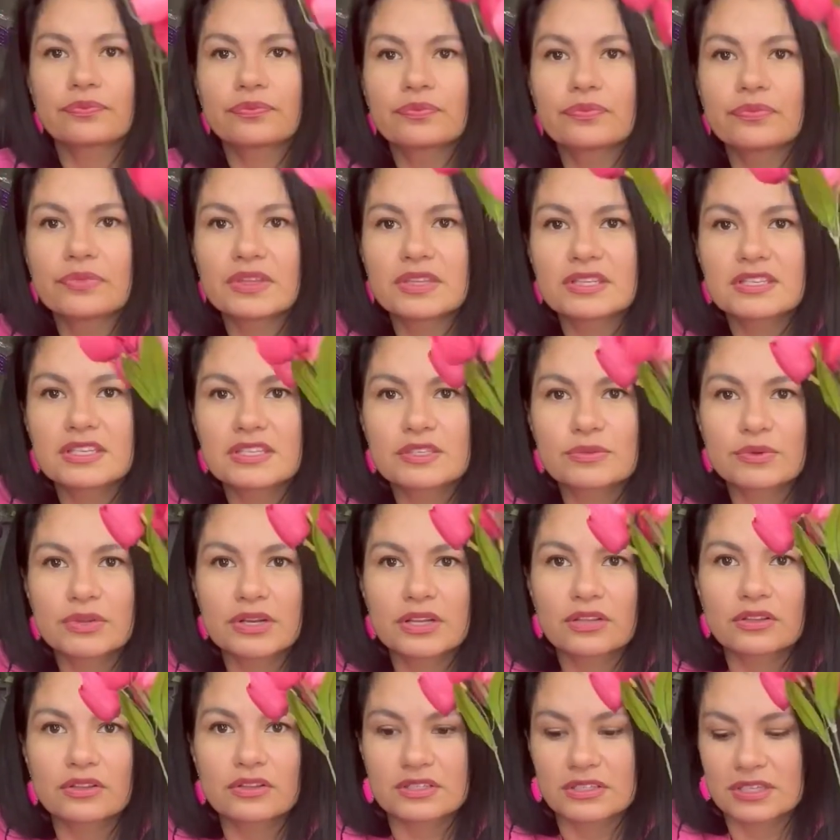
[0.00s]
this is what
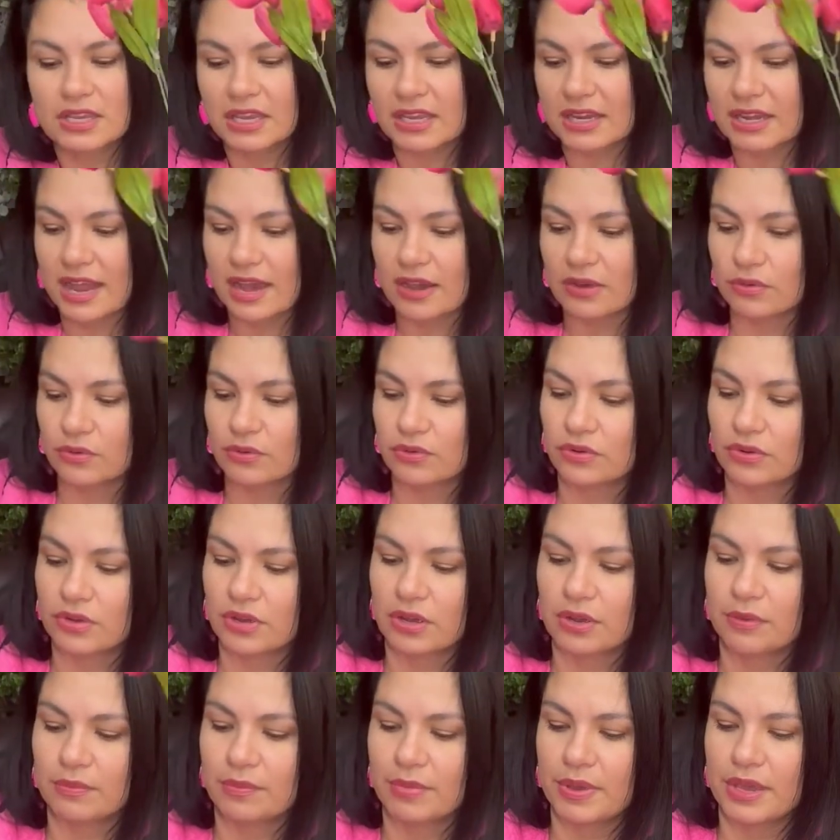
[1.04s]
it looks like now
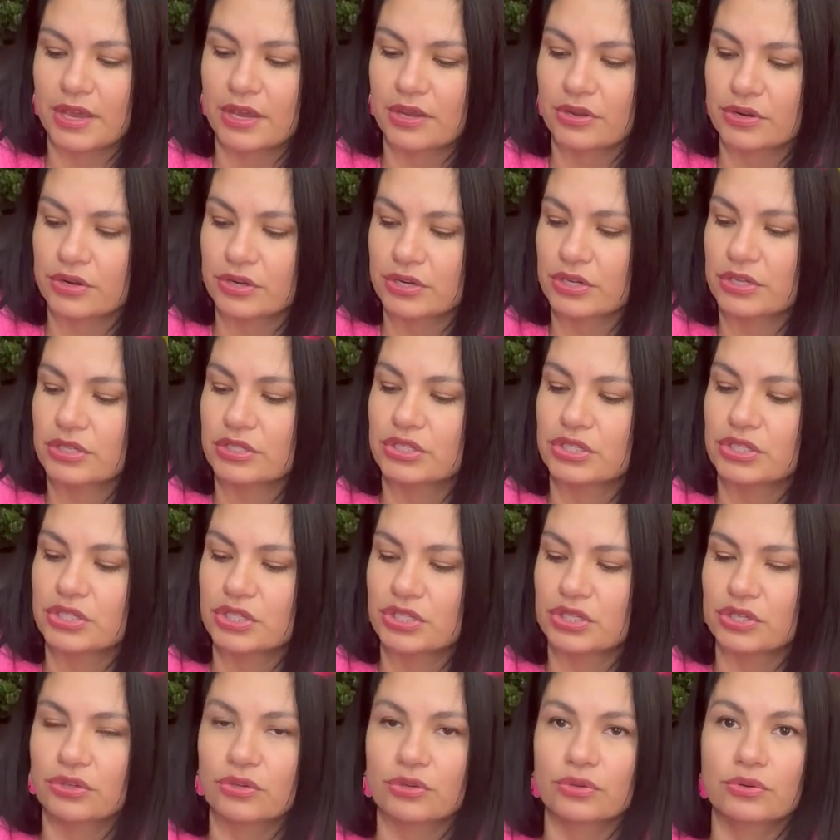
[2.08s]
compared
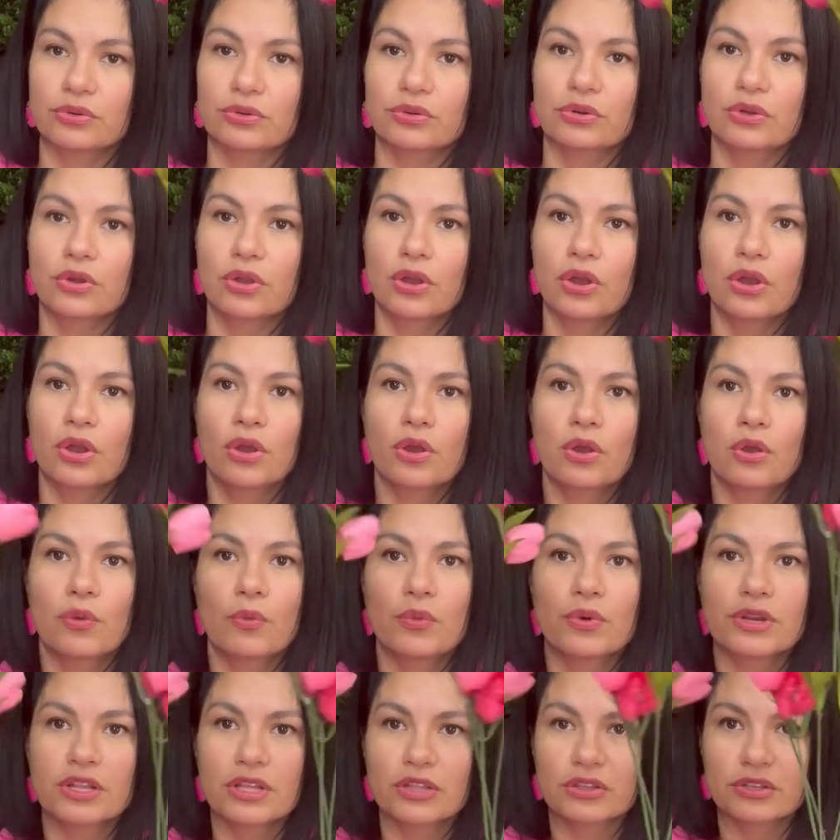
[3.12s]
to
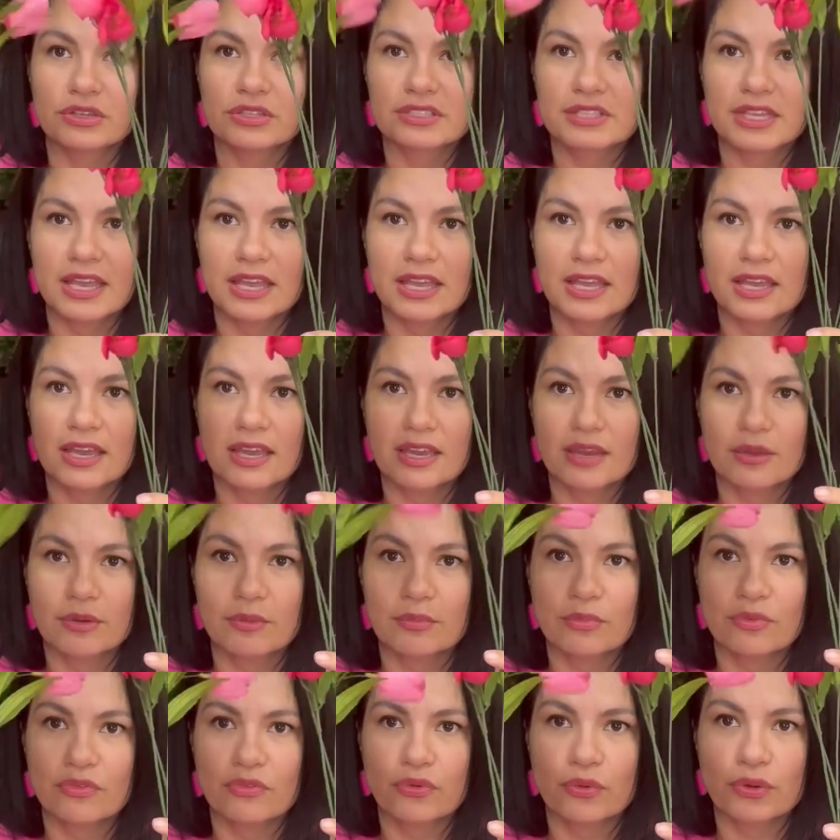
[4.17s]
what it looks like
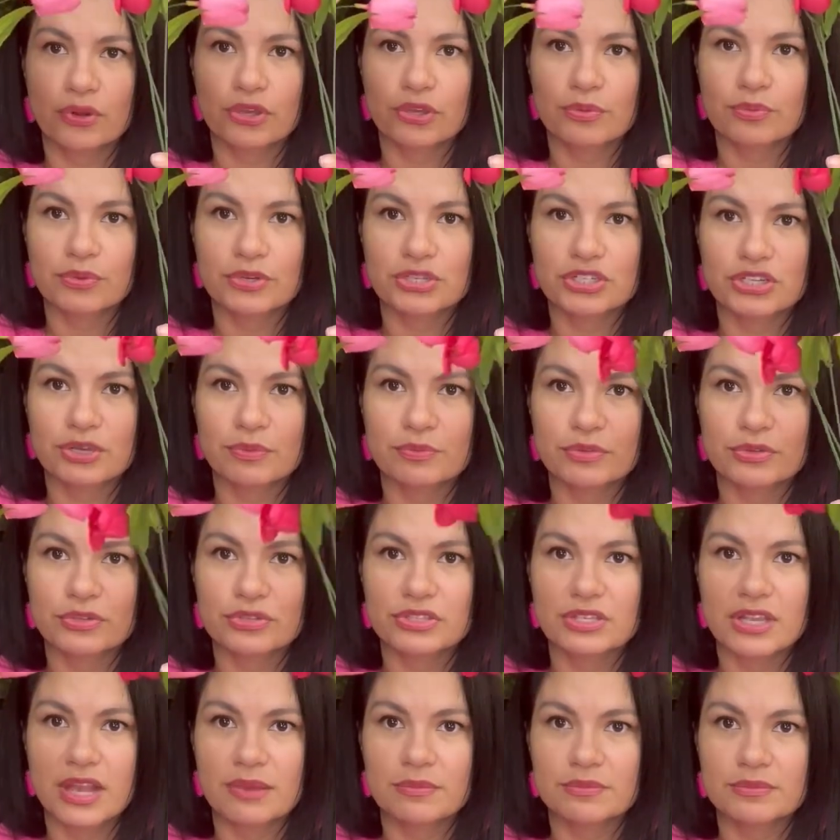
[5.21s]
before you push up your
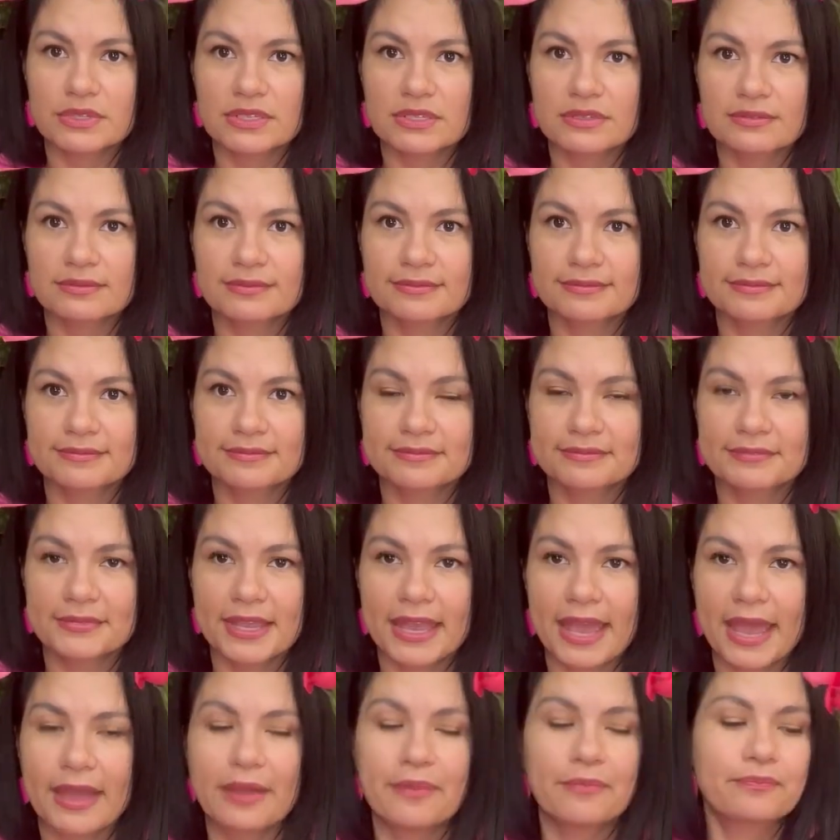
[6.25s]
stems.
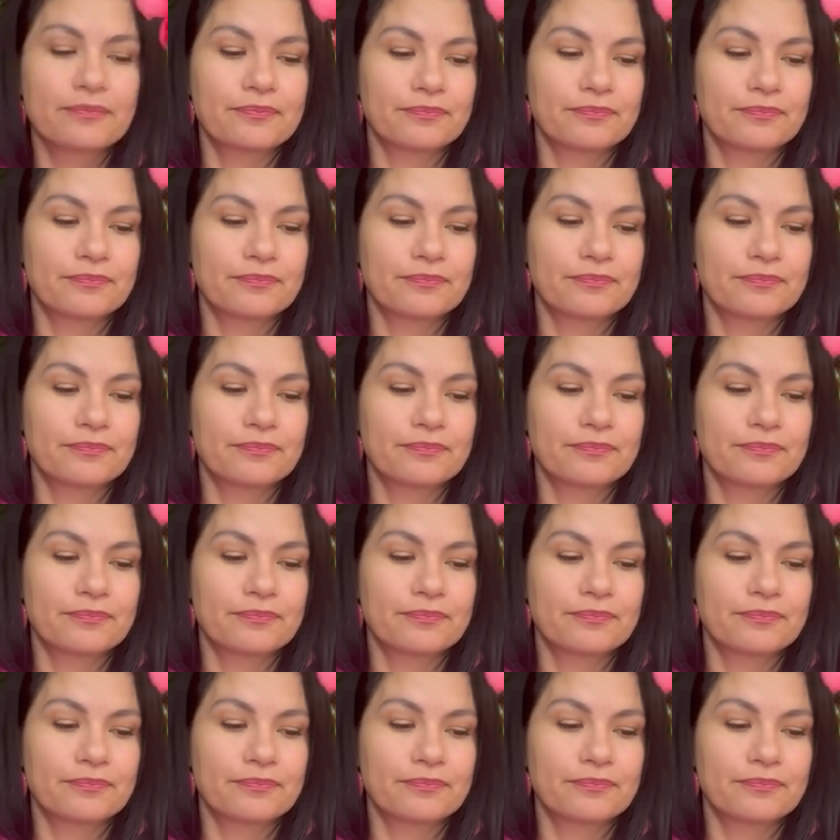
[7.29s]
Okay.